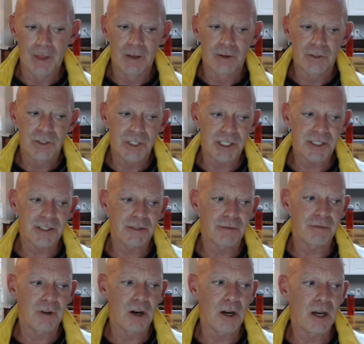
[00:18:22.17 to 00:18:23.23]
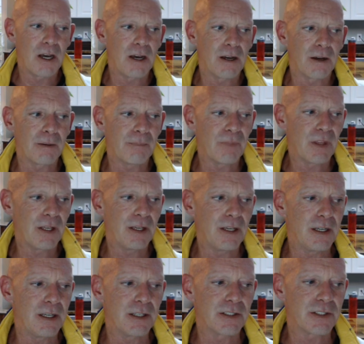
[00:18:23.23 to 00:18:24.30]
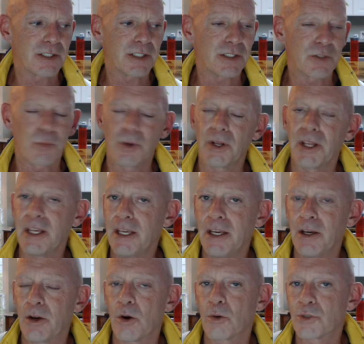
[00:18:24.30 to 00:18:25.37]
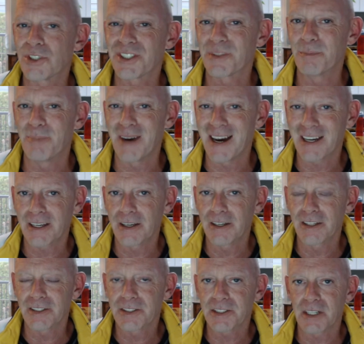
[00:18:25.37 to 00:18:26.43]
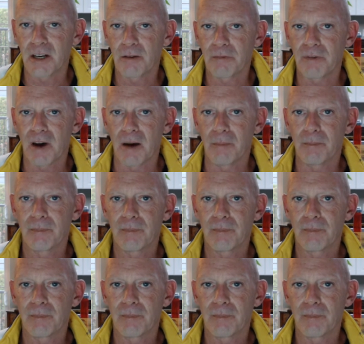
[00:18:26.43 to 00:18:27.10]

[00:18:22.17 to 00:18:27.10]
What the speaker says: Justifying is really ego just backing itself up.